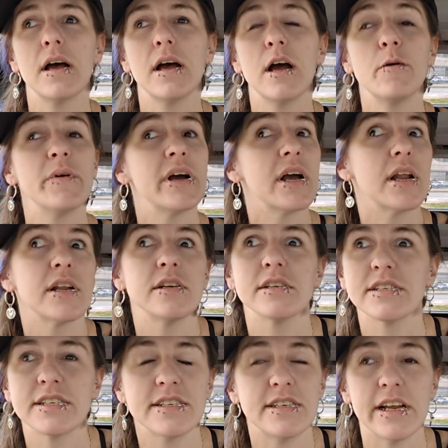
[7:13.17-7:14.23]
am I going to
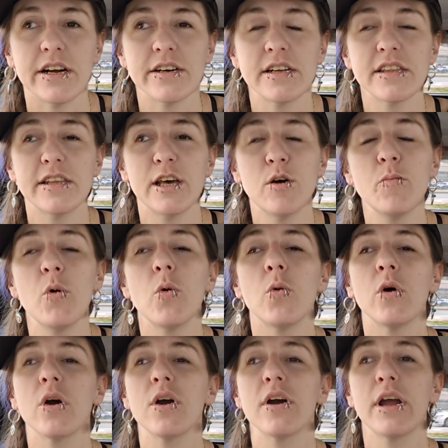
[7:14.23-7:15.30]
just stare at them,
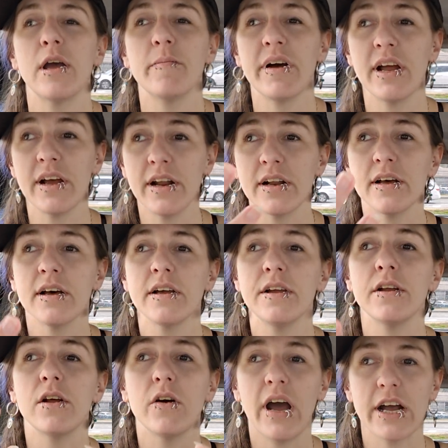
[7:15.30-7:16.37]
or am I going
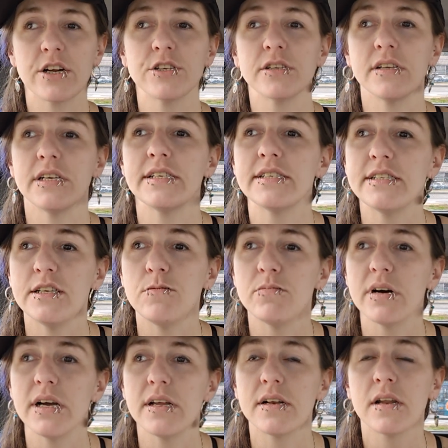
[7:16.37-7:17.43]
to, actually
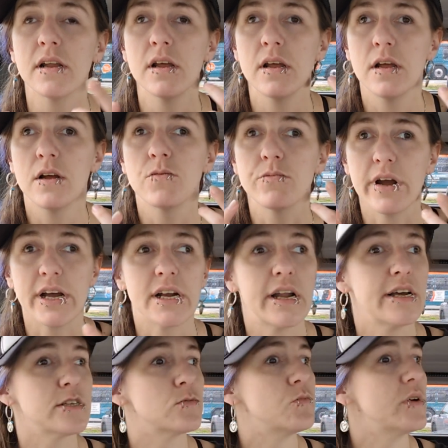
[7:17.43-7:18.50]

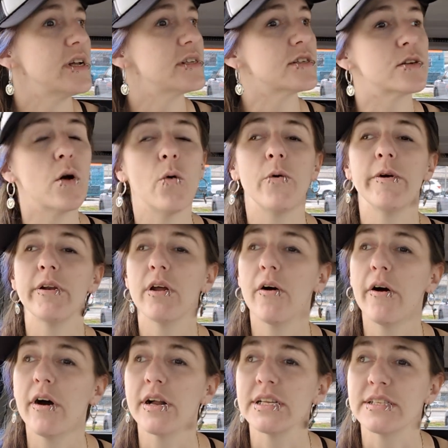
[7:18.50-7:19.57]
recognize what's going
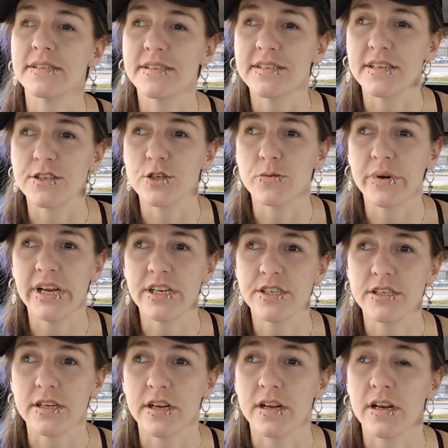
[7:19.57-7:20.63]
on in the
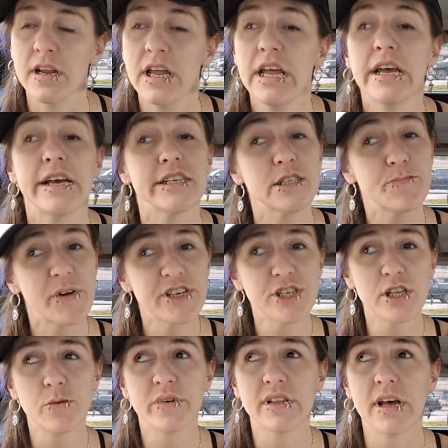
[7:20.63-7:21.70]
situation,
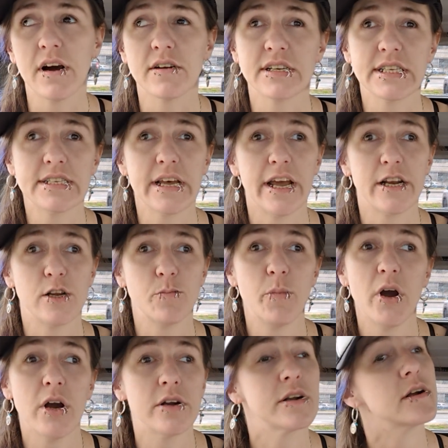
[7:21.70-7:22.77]
especially without a sighted
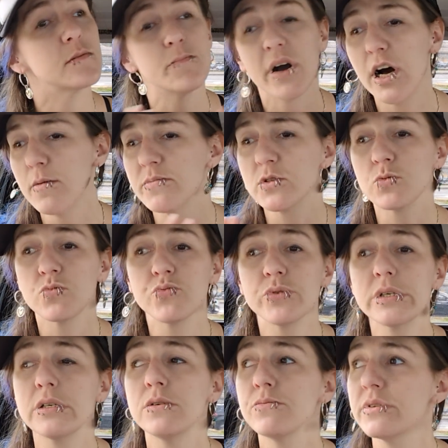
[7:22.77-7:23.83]
partner. And Bob's
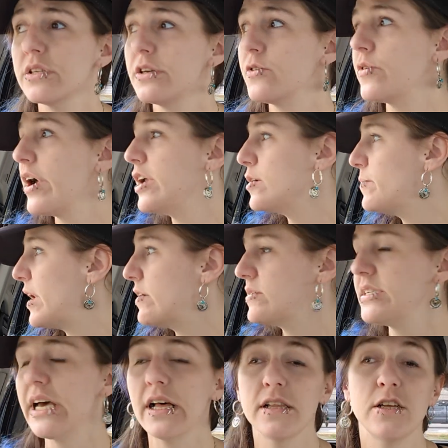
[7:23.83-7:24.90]
really, really great about
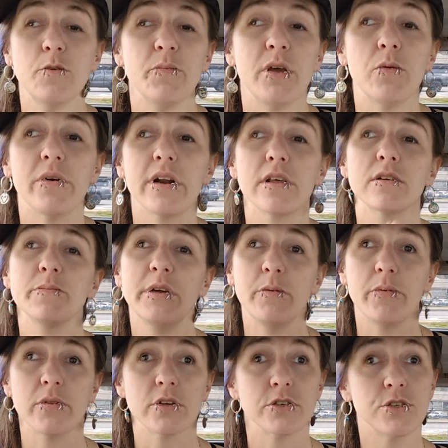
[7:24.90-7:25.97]
telling me what other
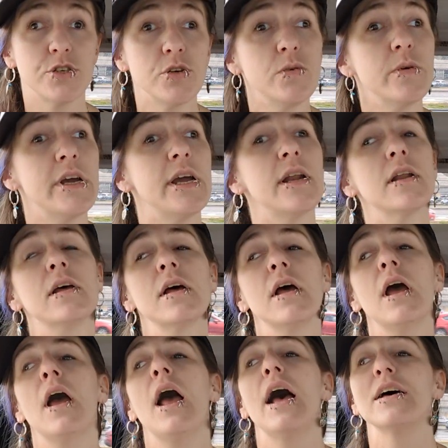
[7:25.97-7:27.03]
people are doing,
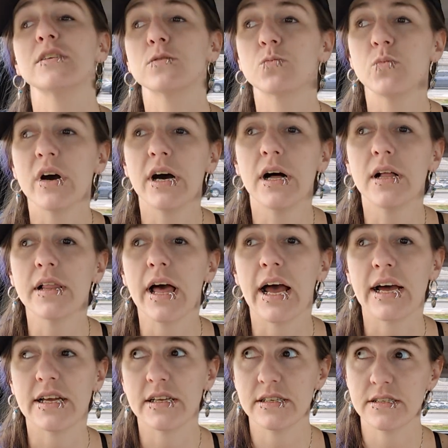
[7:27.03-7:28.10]
as well
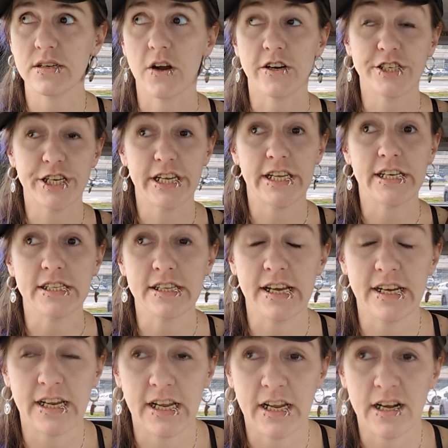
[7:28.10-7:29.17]
as
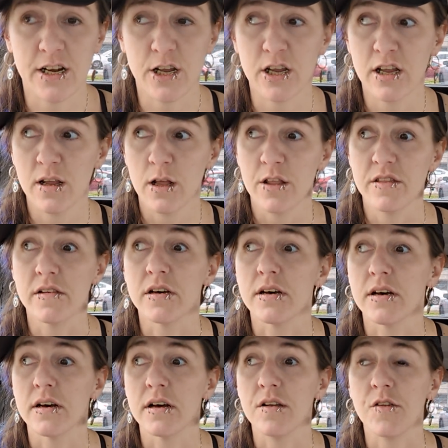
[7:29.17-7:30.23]
articulating
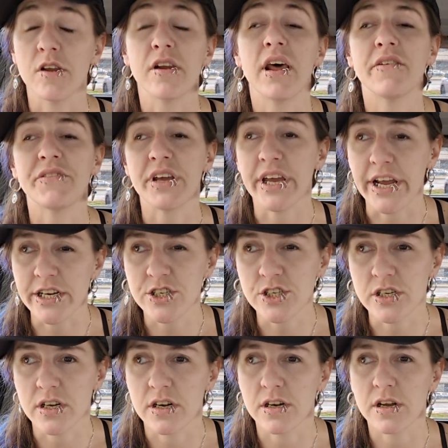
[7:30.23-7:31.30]
the
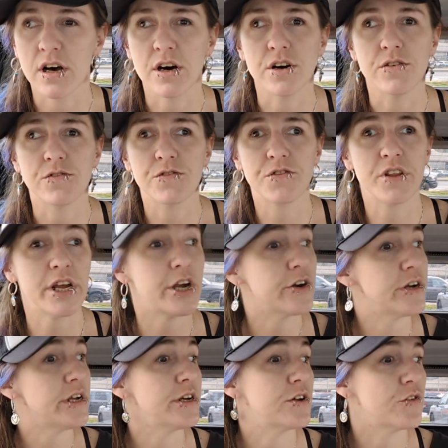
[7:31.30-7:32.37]
navigation of the
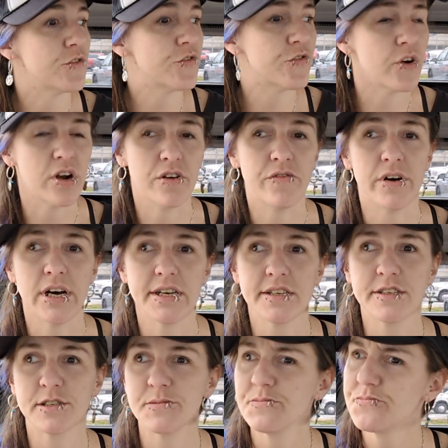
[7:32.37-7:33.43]
area in front of
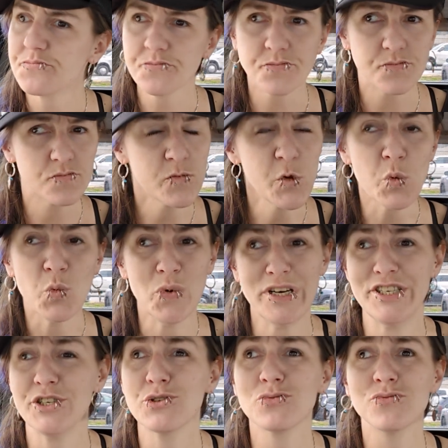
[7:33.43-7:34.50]
us,
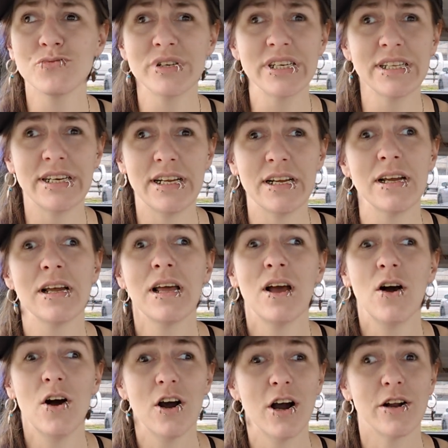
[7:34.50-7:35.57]
which is really
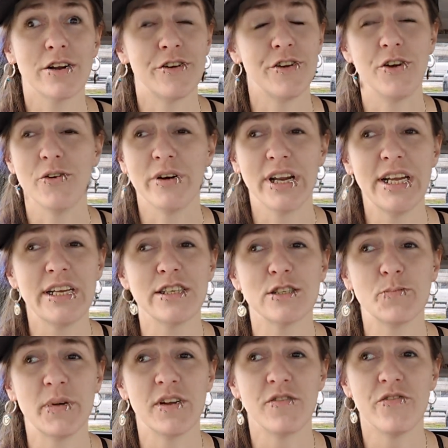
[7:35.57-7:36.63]
hard to do. And he's
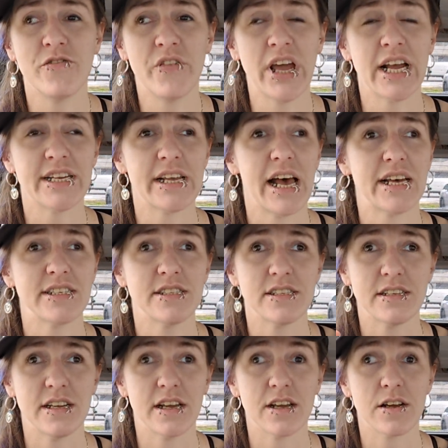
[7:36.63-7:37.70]
been
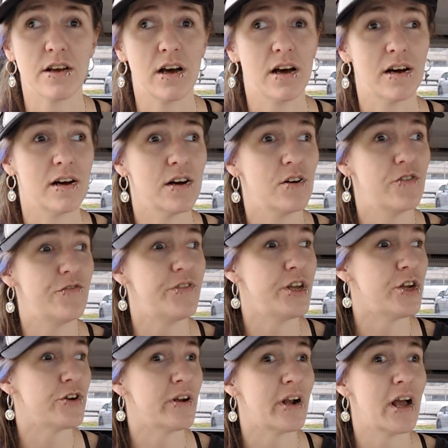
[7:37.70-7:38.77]
fantastic
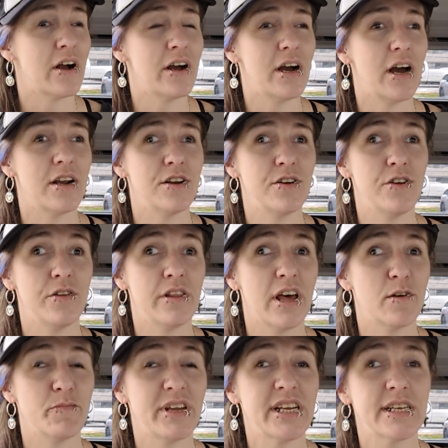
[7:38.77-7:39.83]
figuring out how to do
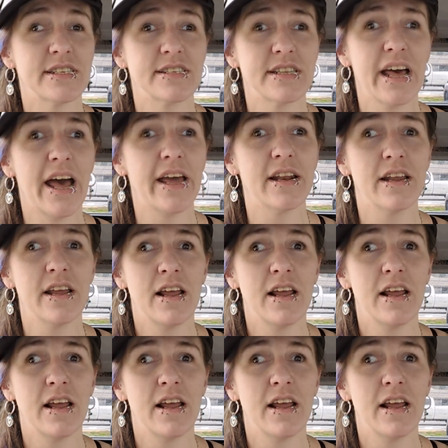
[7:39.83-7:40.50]
that, because that